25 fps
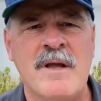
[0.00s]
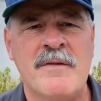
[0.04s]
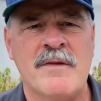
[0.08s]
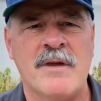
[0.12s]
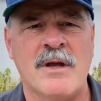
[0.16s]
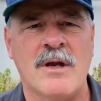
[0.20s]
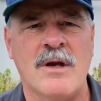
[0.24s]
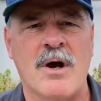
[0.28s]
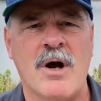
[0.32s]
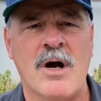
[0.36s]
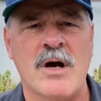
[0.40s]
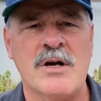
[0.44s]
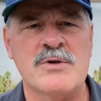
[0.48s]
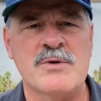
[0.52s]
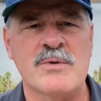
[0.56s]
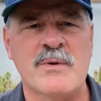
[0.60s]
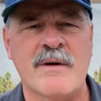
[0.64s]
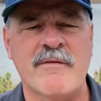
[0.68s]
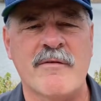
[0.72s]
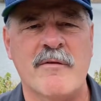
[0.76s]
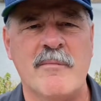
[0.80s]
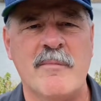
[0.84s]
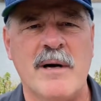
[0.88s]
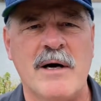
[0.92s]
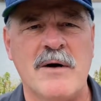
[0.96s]
the large
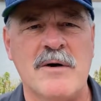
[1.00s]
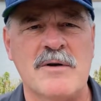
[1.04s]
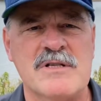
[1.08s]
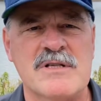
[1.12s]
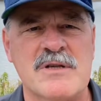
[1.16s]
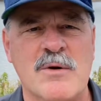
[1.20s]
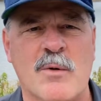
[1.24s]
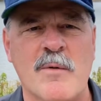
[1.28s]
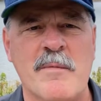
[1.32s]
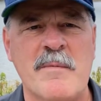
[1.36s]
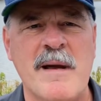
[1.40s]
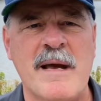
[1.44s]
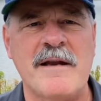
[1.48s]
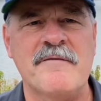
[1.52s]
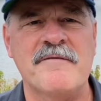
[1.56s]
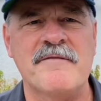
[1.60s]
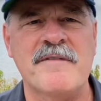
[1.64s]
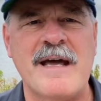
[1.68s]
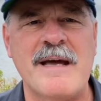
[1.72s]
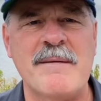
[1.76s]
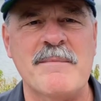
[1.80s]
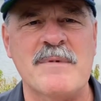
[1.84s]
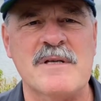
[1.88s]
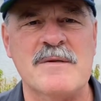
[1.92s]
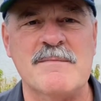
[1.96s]
river boats that were made
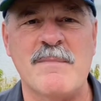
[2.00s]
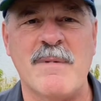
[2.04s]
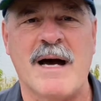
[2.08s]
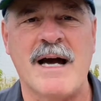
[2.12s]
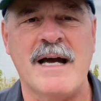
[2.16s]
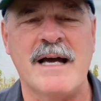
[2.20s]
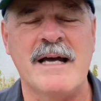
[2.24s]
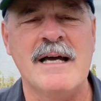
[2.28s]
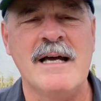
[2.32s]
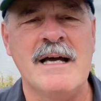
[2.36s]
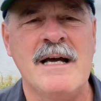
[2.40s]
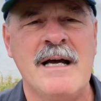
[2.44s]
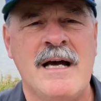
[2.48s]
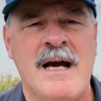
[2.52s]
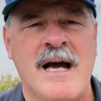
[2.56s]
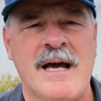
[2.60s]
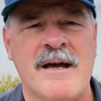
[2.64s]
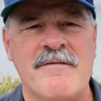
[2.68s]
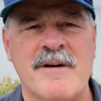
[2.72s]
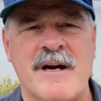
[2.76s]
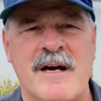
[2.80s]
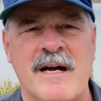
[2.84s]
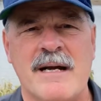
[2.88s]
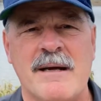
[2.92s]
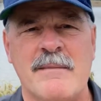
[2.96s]
famous by a
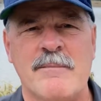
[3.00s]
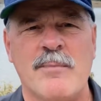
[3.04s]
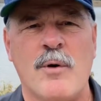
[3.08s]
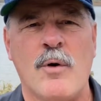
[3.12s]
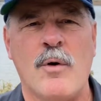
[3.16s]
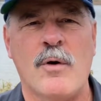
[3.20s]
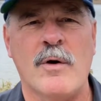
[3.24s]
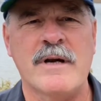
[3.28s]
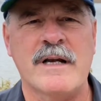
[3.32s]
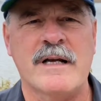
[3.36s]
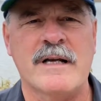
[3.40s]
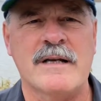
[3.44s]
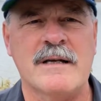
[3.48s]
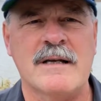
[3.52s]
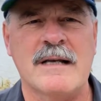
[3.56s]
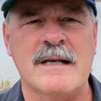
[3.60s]
very important